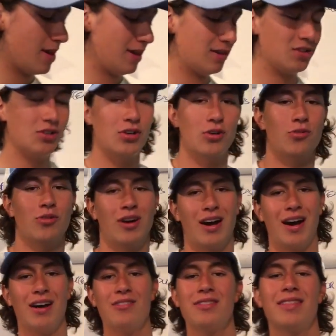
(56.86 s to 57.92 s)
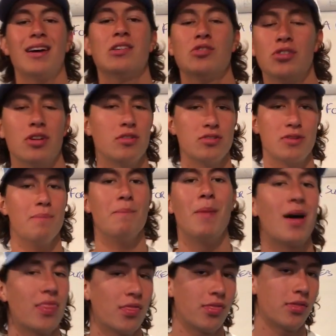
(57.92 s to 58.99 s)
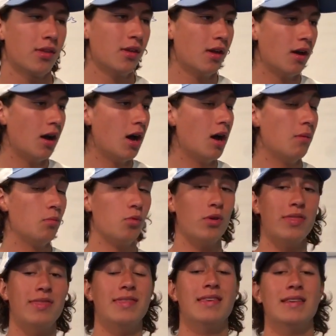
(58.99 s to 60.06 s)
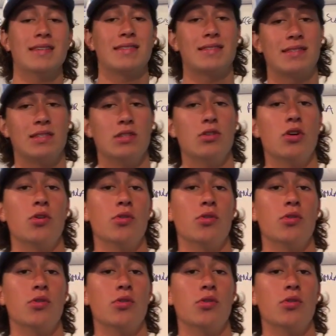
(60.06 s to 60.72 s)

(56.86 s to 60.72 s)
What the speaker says: make, $100,000 a month. With this,